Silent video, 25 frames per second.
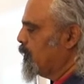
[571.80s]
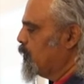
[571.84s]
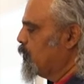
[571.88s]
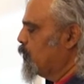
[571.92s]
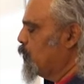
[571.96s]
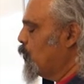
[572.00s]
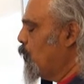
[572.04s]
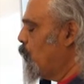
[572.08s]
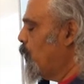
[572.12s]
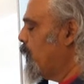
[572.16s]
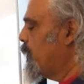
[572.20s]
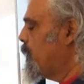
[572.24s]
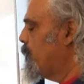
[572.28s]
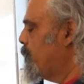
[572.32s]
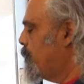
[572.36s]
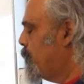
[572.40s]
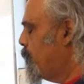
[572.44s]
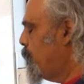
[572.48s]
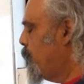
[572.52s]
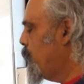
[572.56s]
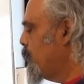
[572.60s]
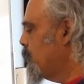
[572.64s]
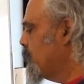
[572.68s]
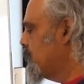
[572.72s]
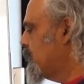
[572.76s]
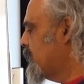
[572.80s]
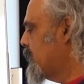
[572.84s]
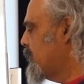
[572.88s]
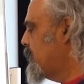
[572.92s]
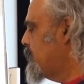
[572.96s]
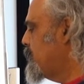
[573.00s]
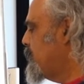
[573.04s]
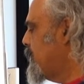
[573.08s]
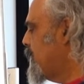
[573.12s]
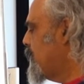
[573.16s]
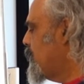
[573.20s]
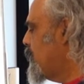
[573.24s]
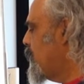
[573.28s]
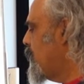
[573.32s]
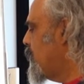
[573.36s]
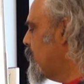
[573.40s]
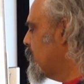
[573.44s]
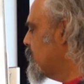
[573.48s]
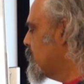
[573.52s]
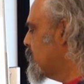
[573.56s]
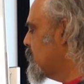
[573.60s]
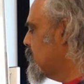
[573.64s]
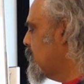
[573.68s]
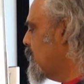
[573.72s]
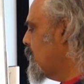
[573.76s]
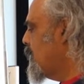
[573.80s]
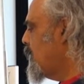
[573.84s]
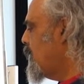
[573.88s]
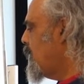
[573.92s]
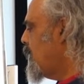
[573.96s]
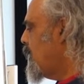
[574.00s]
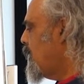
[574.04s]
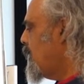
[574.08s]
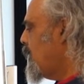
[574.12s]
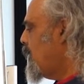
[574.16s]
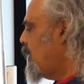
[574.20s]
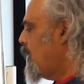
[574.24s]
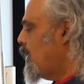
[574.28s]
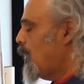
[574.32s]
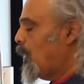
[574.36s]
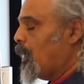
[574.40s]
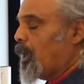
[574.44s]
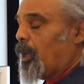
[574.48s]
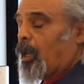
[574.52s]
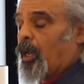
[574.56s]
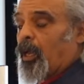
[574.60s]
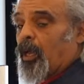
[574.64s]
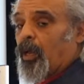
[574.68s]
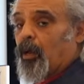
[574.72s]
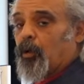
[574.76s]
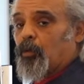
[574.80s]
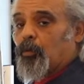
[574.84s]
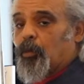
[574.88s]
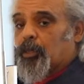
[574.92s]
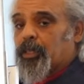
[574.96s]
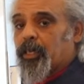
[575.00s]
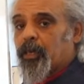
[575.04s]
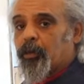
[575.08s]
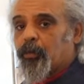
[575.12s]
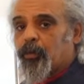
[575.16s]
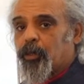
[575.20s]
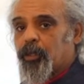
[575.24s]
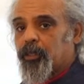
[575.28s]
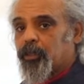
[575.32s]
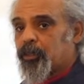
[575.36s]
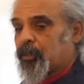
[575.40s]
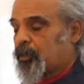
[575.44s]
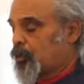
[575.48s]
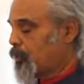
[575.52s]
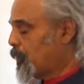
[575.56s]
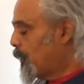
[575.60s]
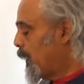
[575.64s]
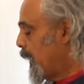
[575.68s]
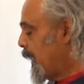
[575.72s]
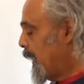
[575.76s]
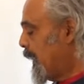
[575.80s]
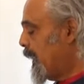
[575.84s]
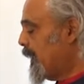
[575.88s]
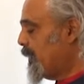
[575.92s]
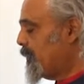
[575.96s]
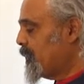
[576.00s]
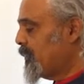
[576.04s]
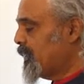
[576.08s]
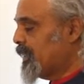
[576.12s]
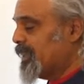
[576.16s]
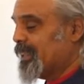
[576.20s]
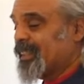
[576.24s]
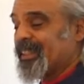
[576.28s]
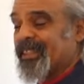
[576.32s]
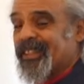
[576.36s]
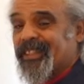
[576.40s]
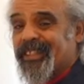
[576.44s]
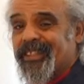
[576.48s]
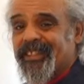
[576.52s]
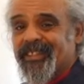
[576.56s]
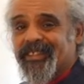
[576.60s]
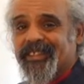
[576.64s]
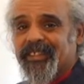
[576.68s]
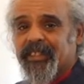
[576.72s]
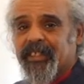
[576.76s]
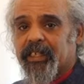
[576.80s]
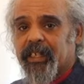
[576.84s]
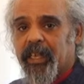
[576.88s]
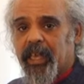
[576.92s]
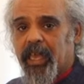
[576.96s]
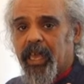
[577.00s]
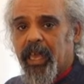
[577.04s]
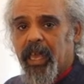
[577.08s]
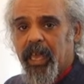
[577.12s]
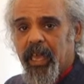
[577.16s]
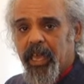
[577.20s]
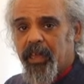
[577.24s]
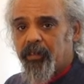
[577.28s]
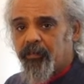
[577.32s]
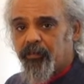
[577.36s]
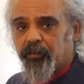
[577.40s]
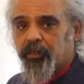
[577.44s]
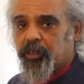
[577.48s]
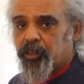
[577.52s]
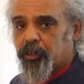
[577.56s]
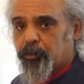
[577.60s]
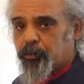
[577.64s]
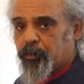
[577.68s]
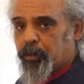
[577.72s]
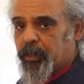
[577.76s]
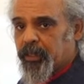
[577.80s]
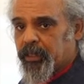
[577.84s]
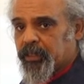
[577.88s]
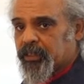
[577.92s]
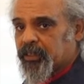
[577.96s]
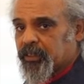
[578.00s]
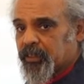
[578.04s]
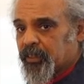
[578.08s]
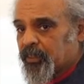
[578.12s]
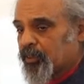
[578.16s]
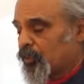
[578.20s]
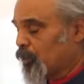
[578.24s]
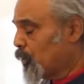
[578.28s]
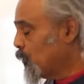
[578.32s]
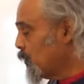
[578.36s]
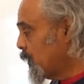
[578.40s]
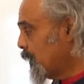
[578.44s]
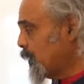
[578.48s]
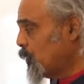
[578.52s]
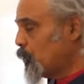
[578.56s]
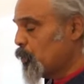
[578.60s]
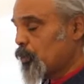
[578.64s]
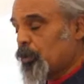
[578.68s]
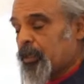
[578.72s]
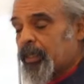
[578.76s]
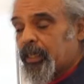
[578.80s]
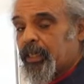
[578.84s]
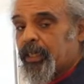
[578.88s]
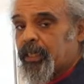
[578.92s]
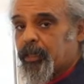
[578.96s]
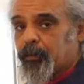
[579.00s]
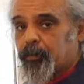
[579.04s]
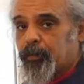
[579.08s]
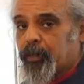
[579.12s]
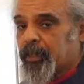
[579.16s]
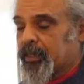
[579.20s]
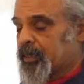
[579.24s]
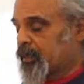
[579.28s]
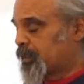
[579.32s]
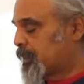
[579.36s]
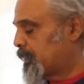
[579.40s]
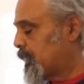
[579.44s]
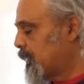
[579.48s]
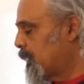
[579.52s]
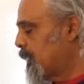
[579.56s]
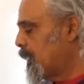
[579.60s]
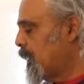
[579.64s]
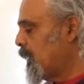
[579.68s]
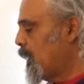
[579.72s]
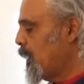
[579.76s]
so important, because what I want to have here is an average person, not a unique person.